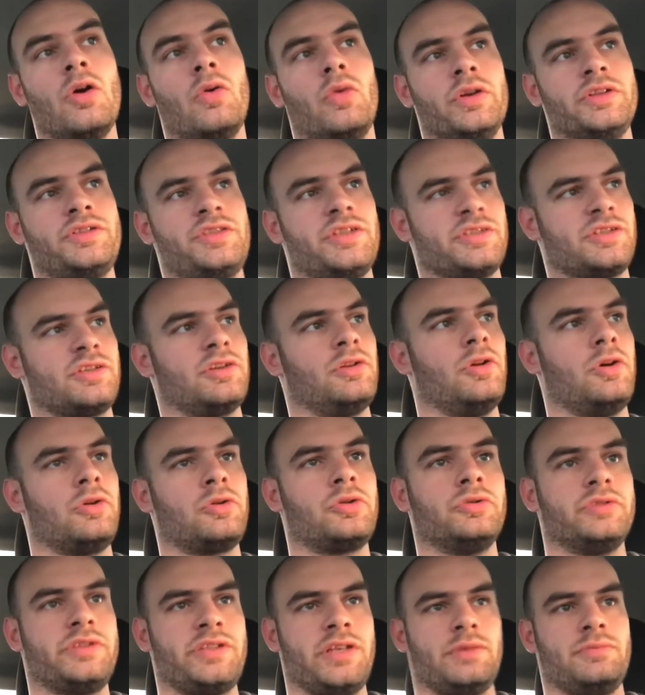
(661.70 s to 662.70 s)
which is the
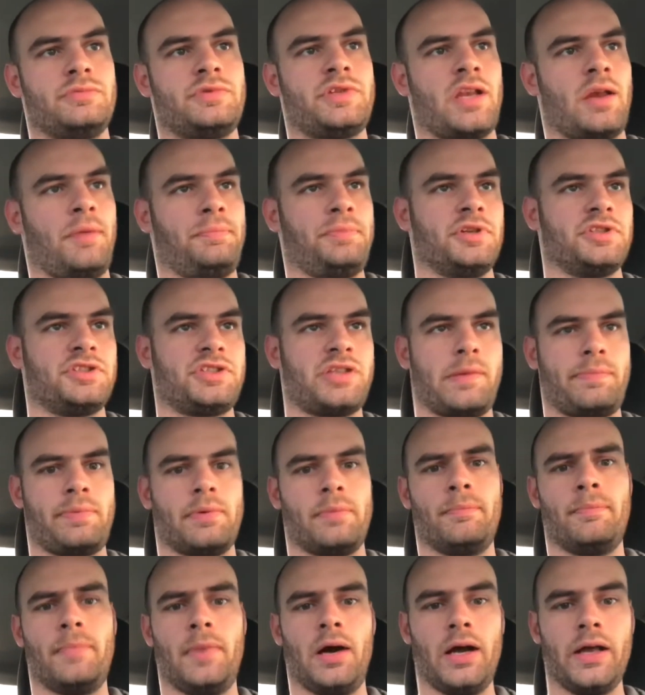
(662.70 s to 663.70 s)
local team championship
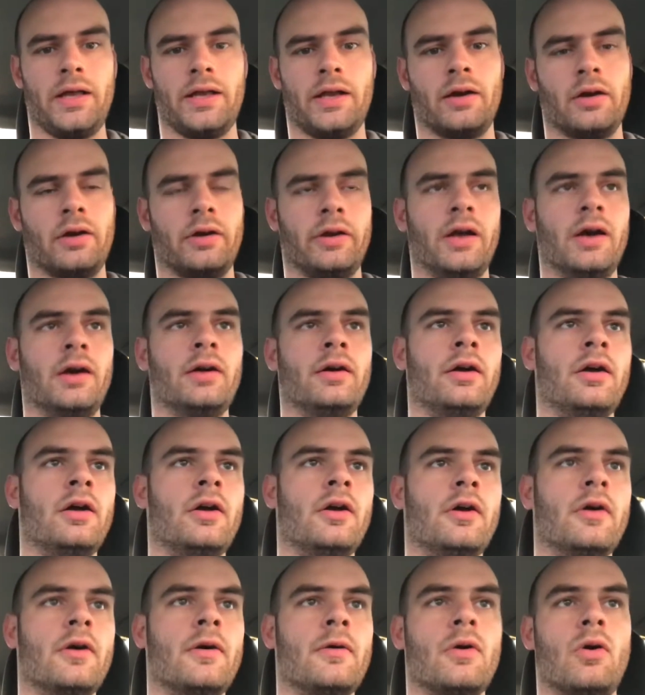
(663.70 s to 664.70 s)
in my area,
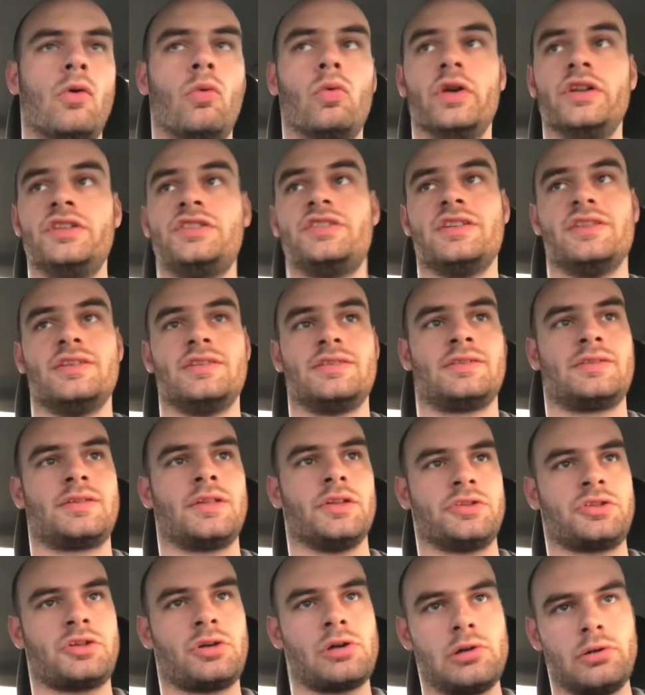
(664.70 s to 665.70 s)
which is
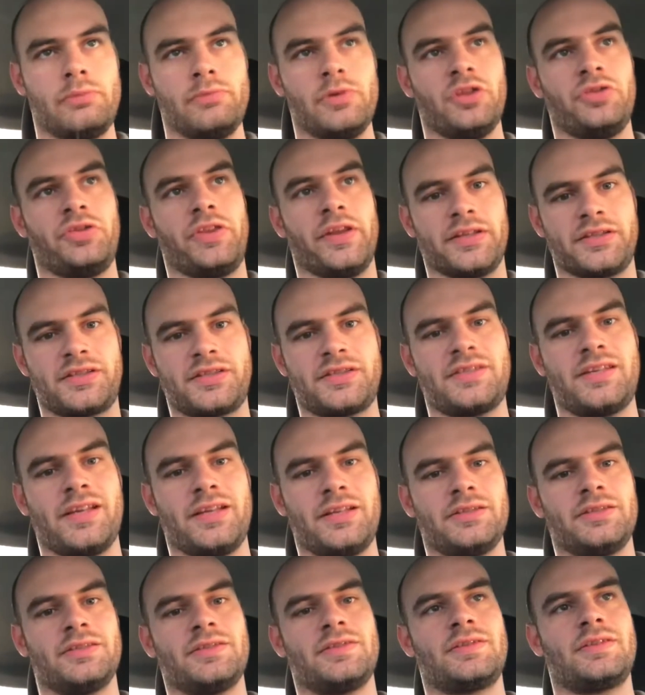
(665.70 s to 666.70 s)
the tournament that
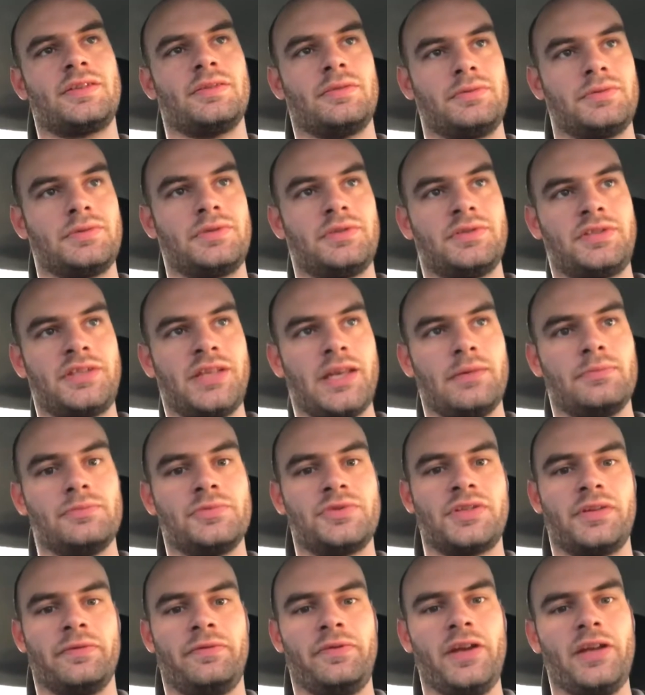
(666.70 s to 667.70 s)
sends
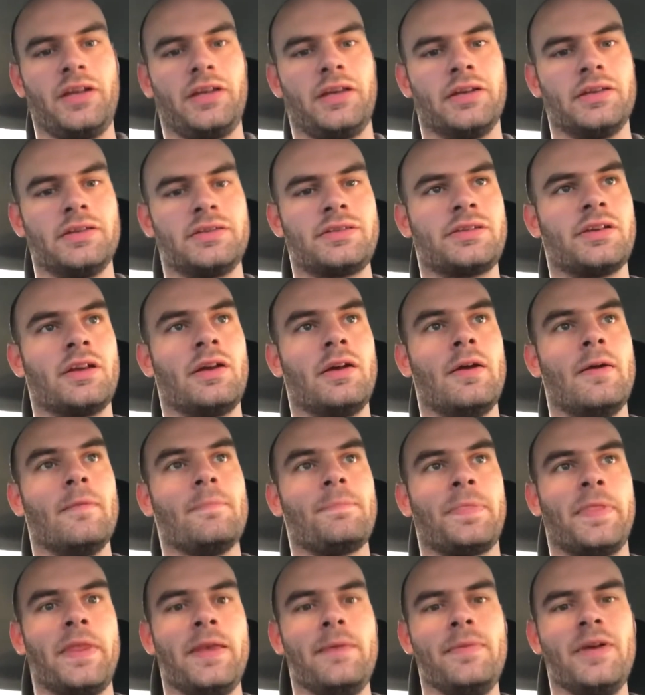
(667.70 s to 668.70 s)
teams to Vegas.
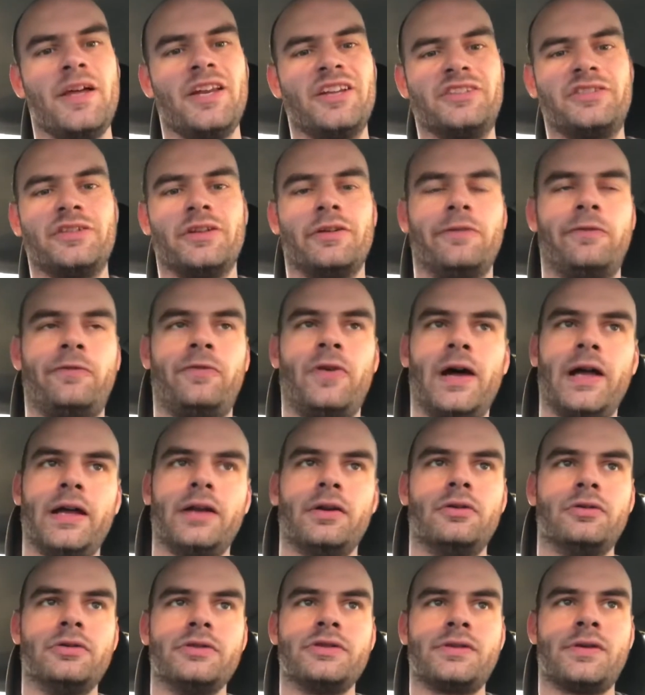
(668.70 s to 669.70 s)
They made it to the
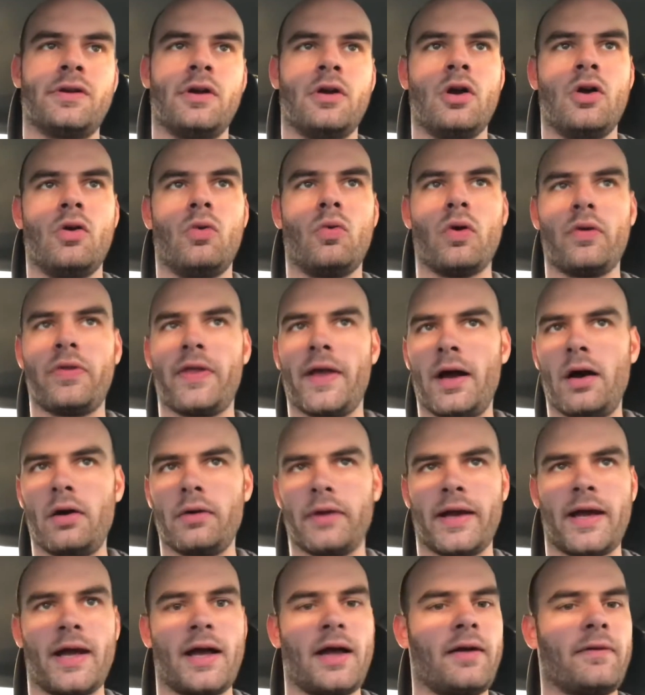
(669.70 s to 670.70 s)
finals
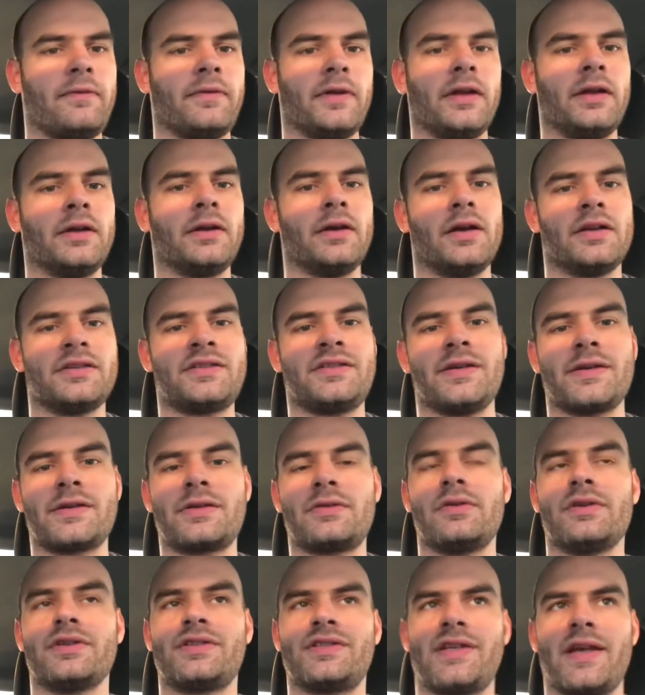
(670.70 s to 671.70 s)
without having a
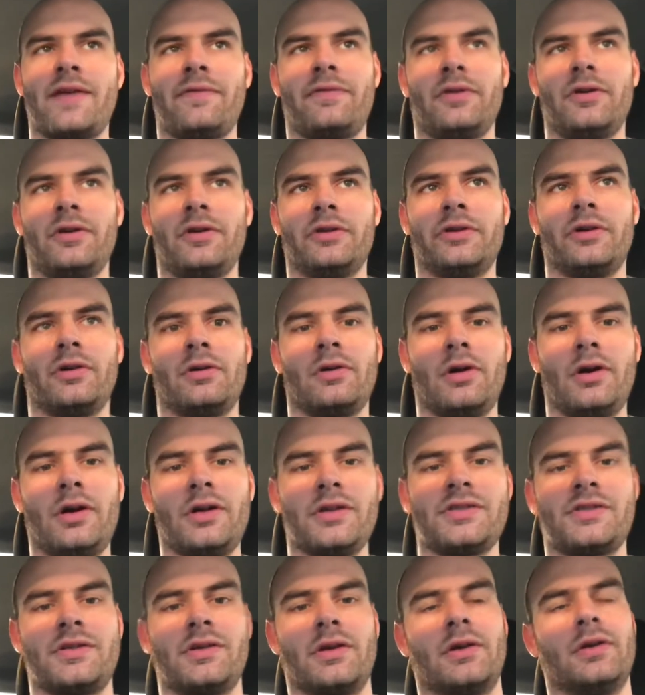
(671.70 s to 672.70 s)
6 or a 7 on their
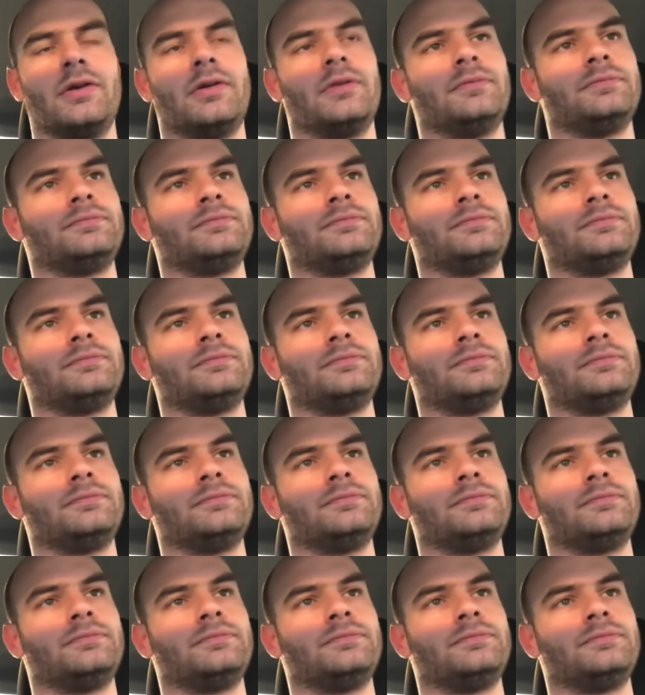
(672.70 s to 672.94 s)
roster.